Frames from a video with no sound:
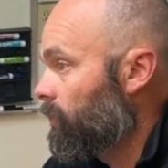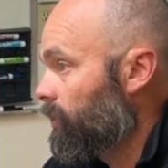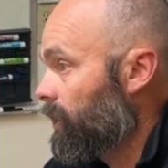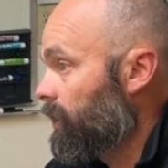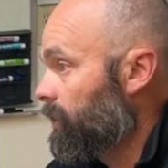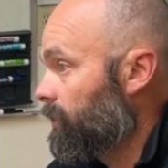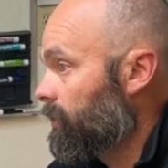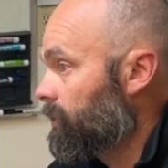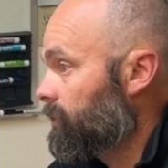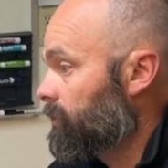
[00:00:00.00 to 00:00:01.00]
any
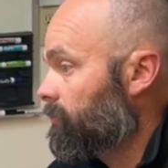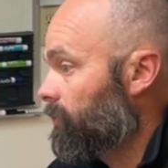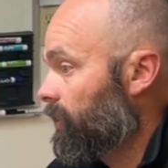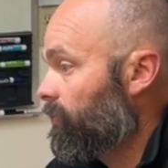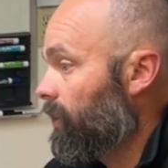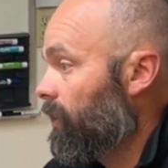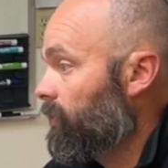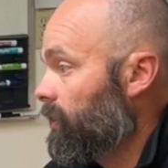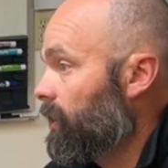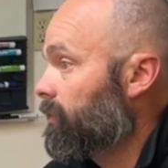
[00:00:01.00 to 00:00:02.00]
if
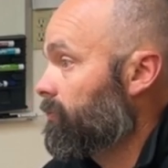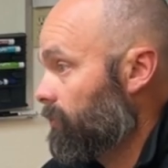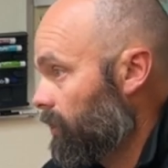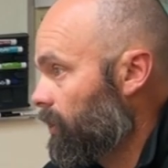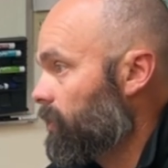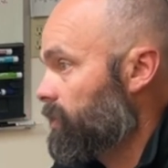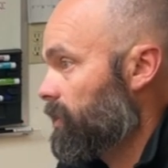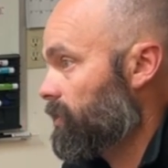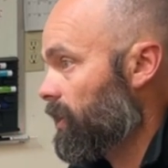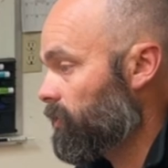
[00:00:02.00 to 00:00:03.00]
everything goes
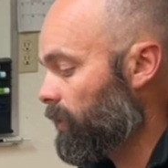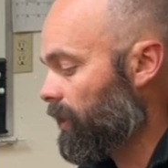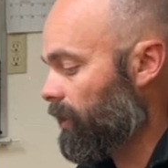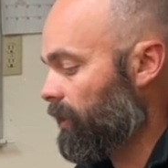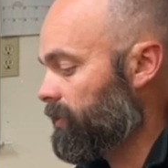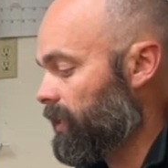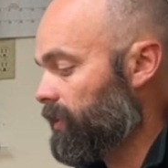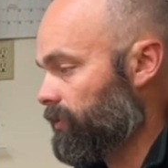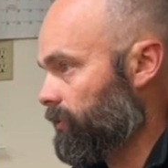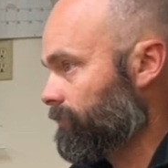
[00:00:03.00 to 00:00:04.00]
as we intend
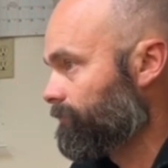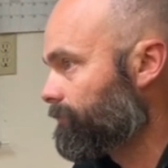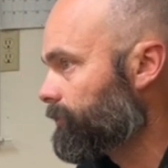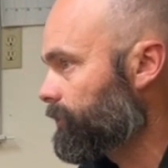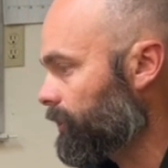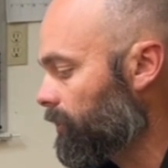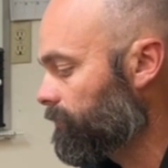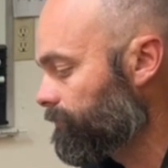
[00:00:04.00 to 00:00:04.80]
it to. So